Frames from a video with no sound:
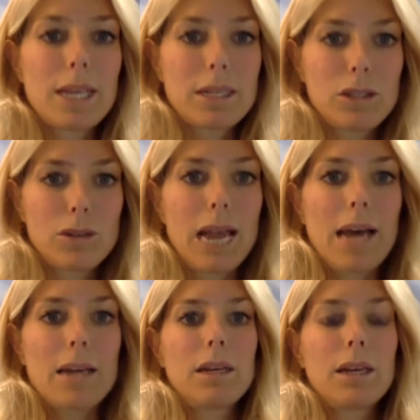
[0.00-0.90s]
Yes, you
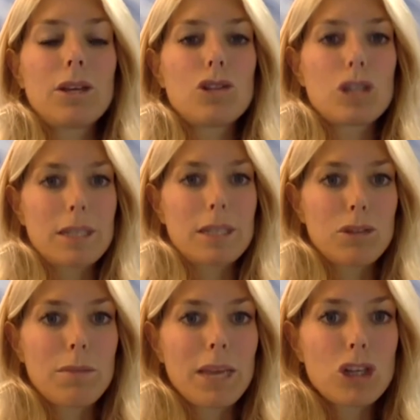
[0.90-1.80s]
can. You just have
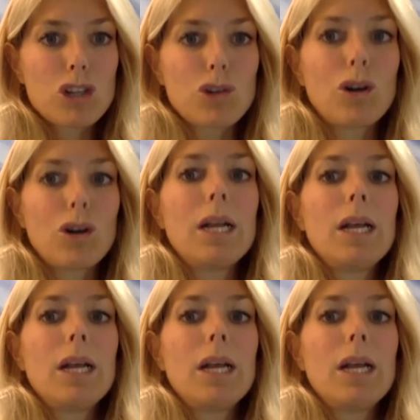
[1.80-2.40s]
to make sure